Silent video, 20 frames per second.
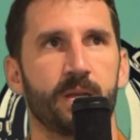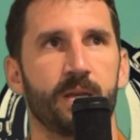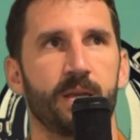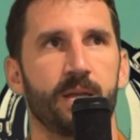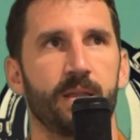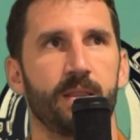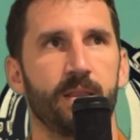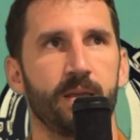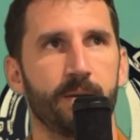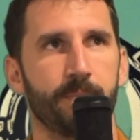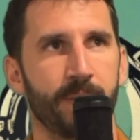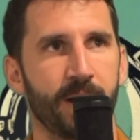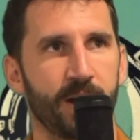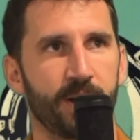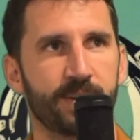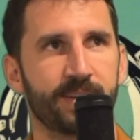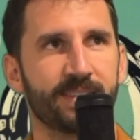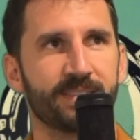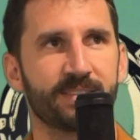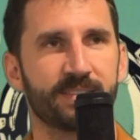the
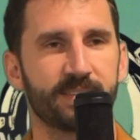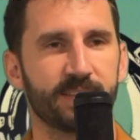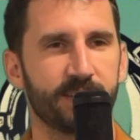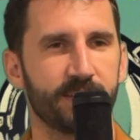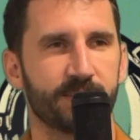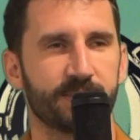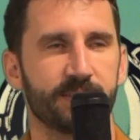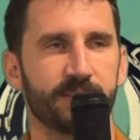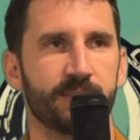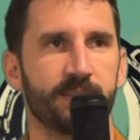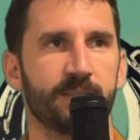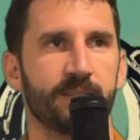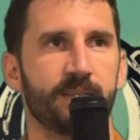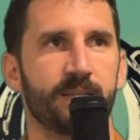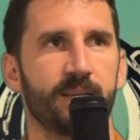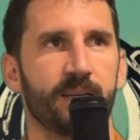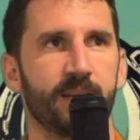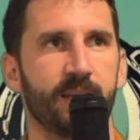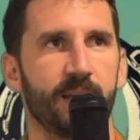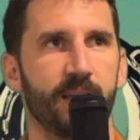American citizen,
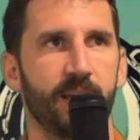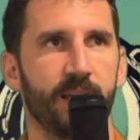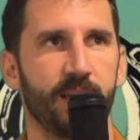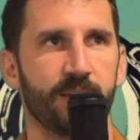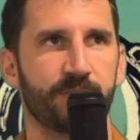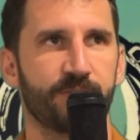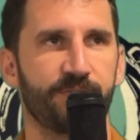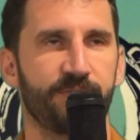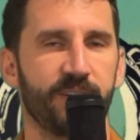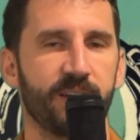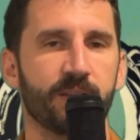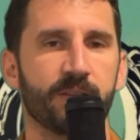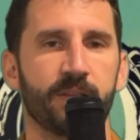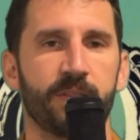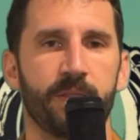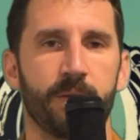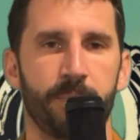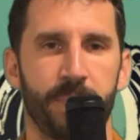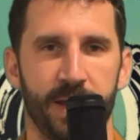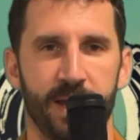is
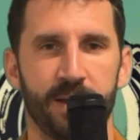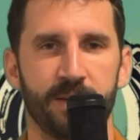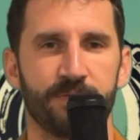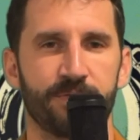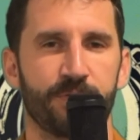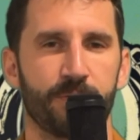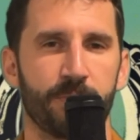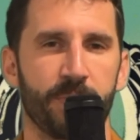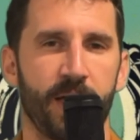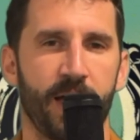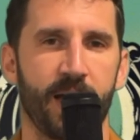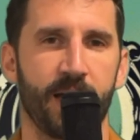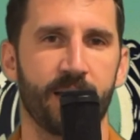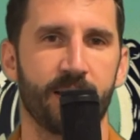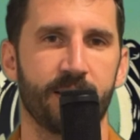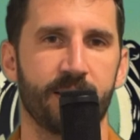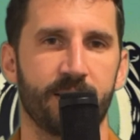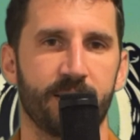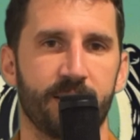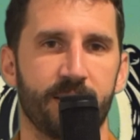feeling the pain from that.
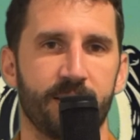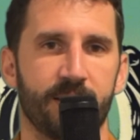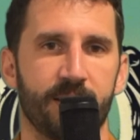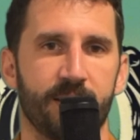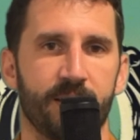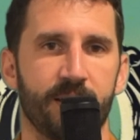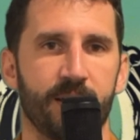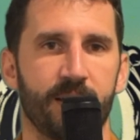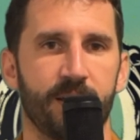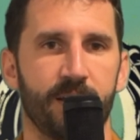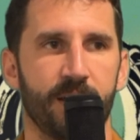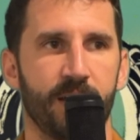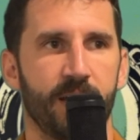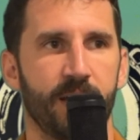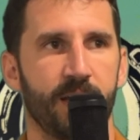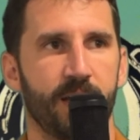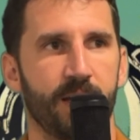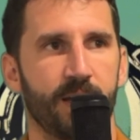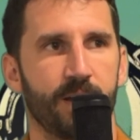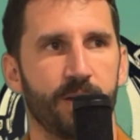
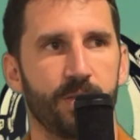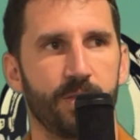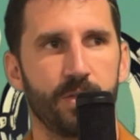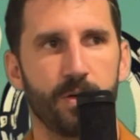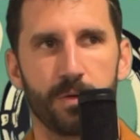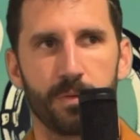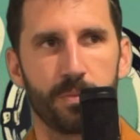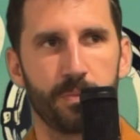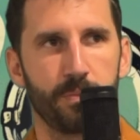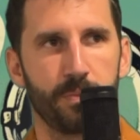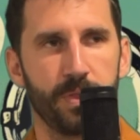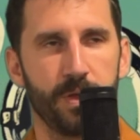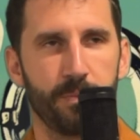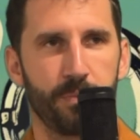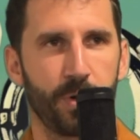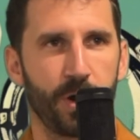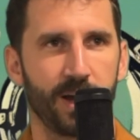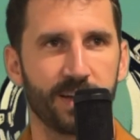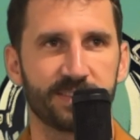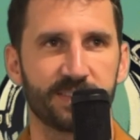The
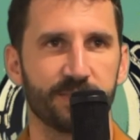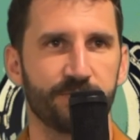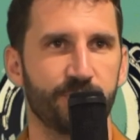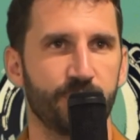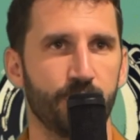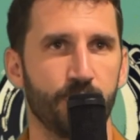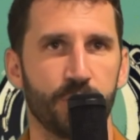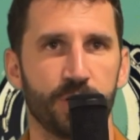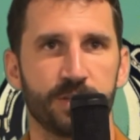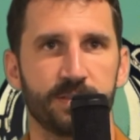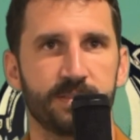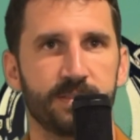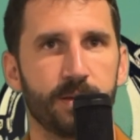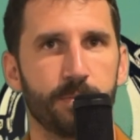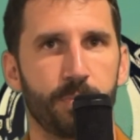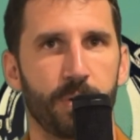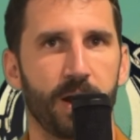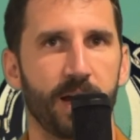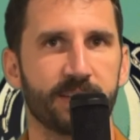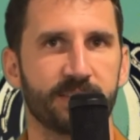price of goods, the
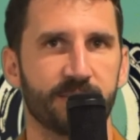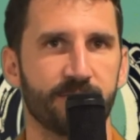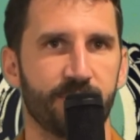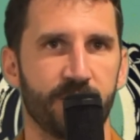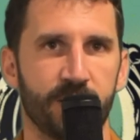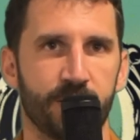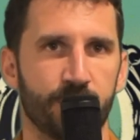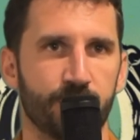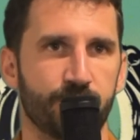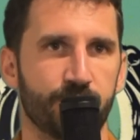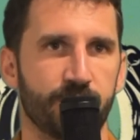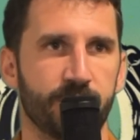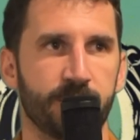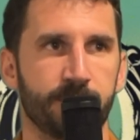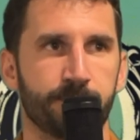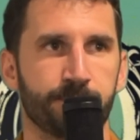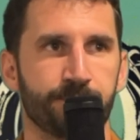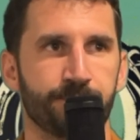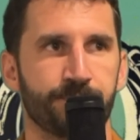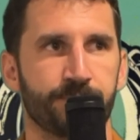price of energy,
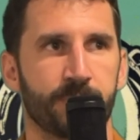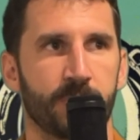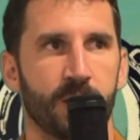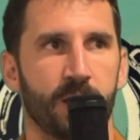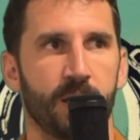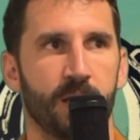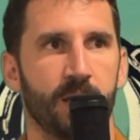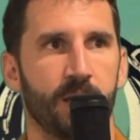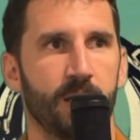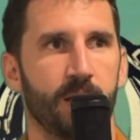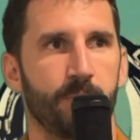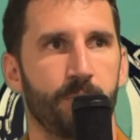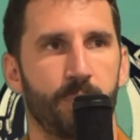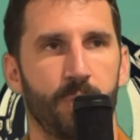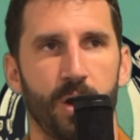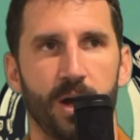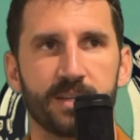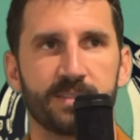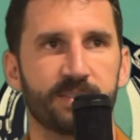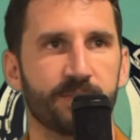
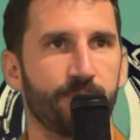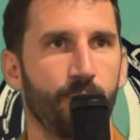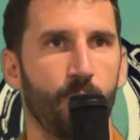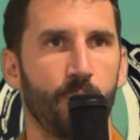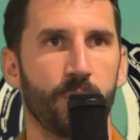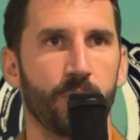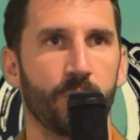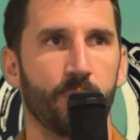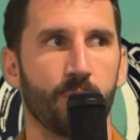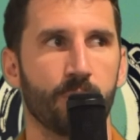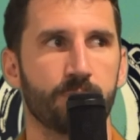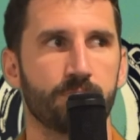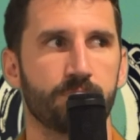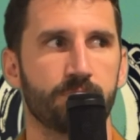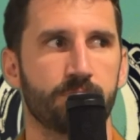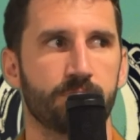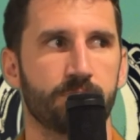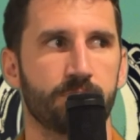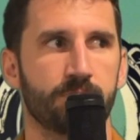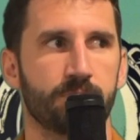price of oil,
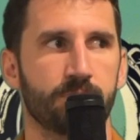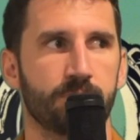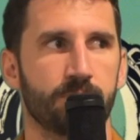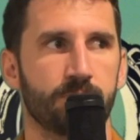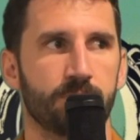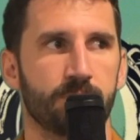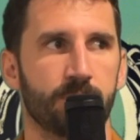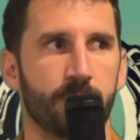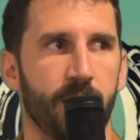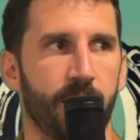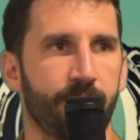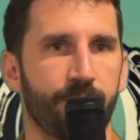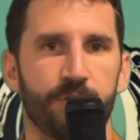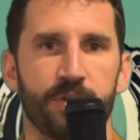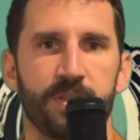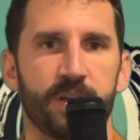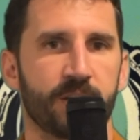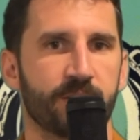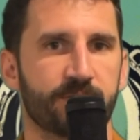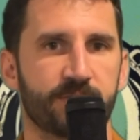
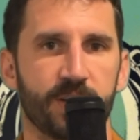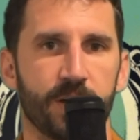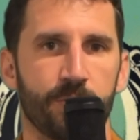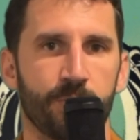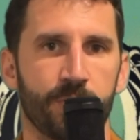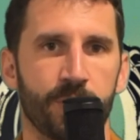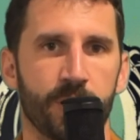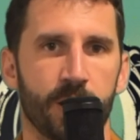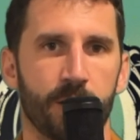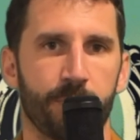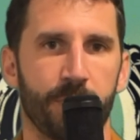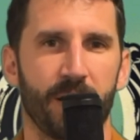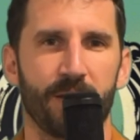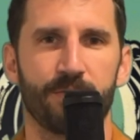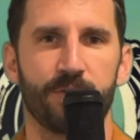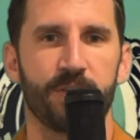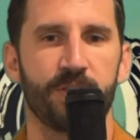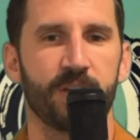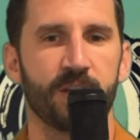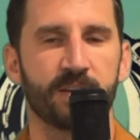everything's going up.
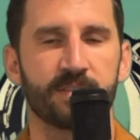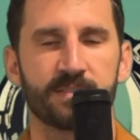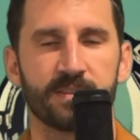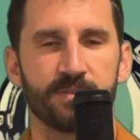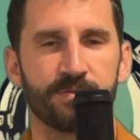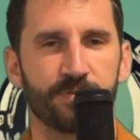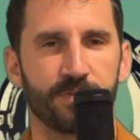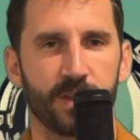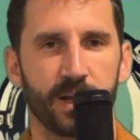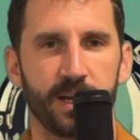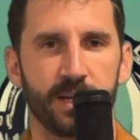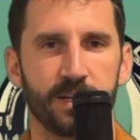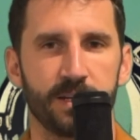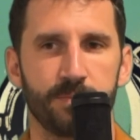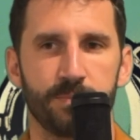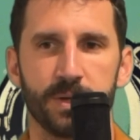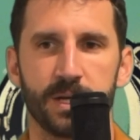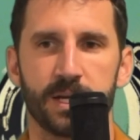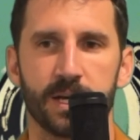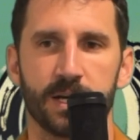Everything's
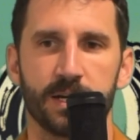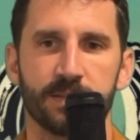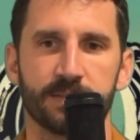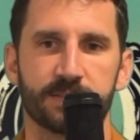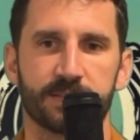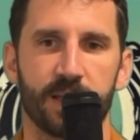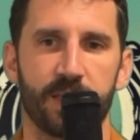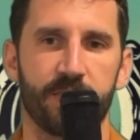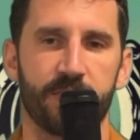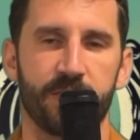inflated because the